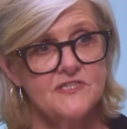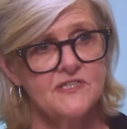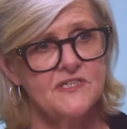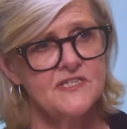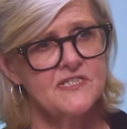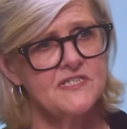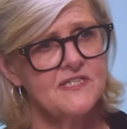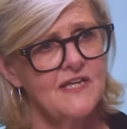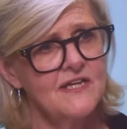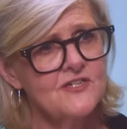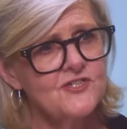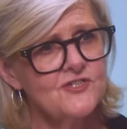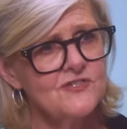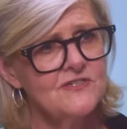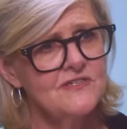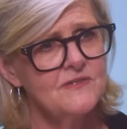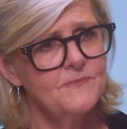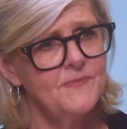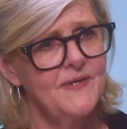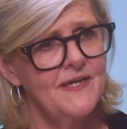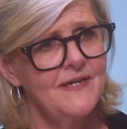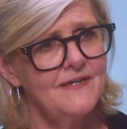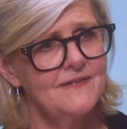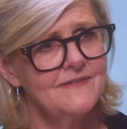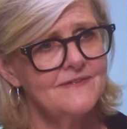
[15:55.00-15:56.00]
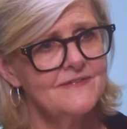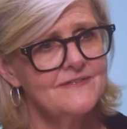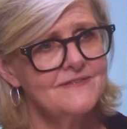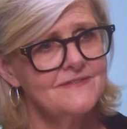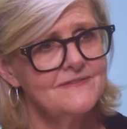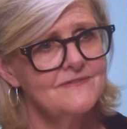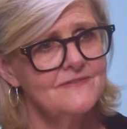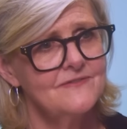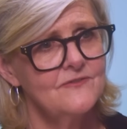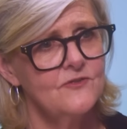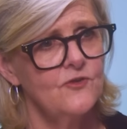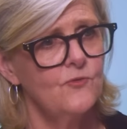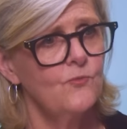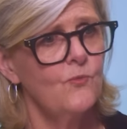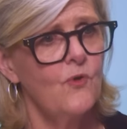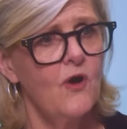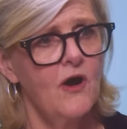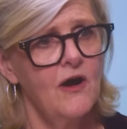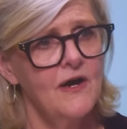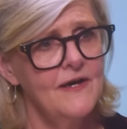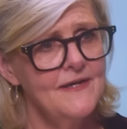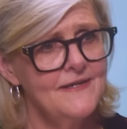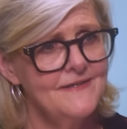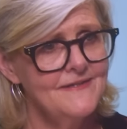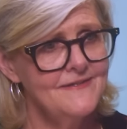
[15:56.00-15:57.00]
the discussion about the
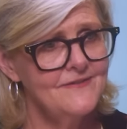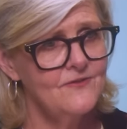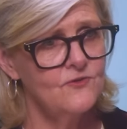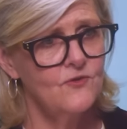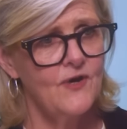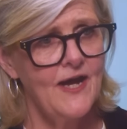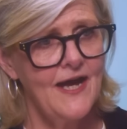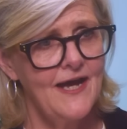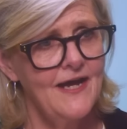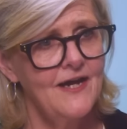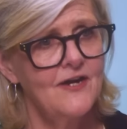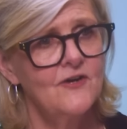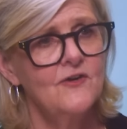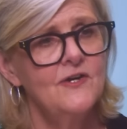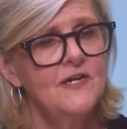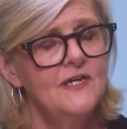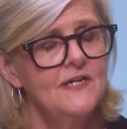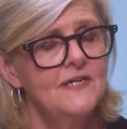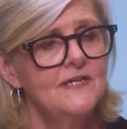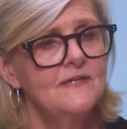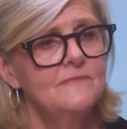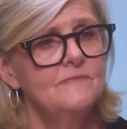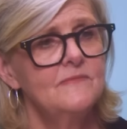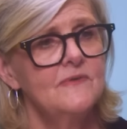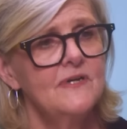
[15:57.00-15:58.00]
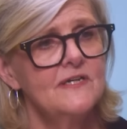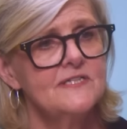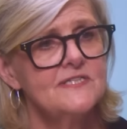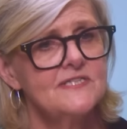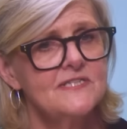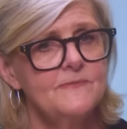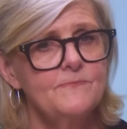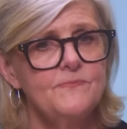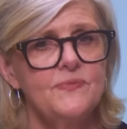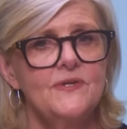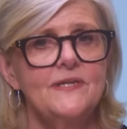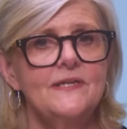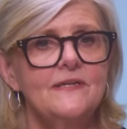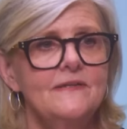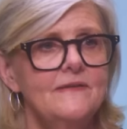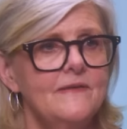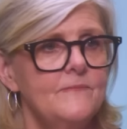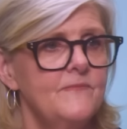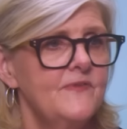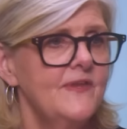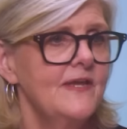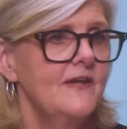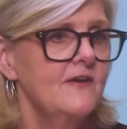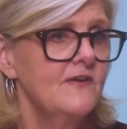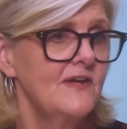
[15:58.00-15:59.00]
why or how. I simply
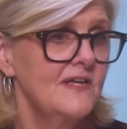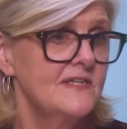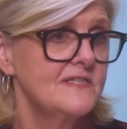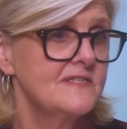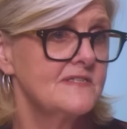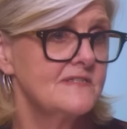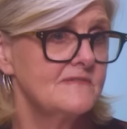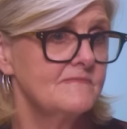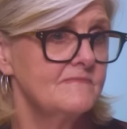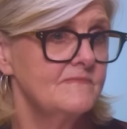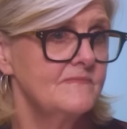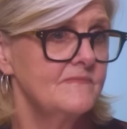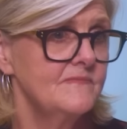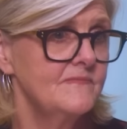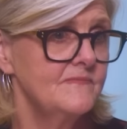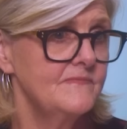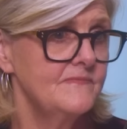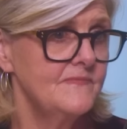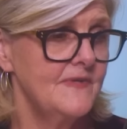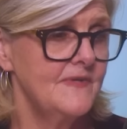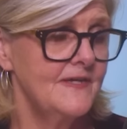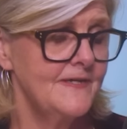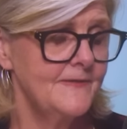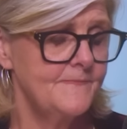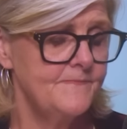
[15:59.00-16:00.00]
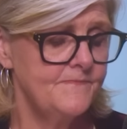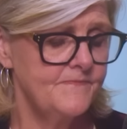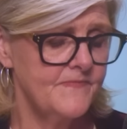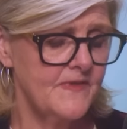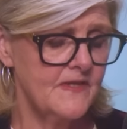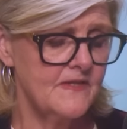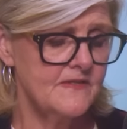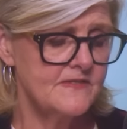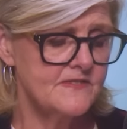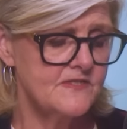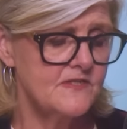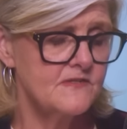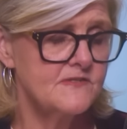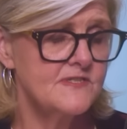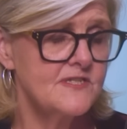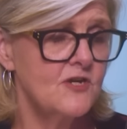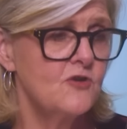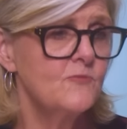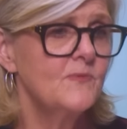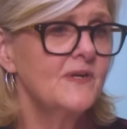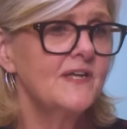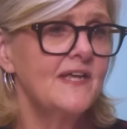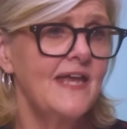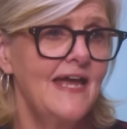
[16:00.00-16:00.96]
am there, as Sir Zelman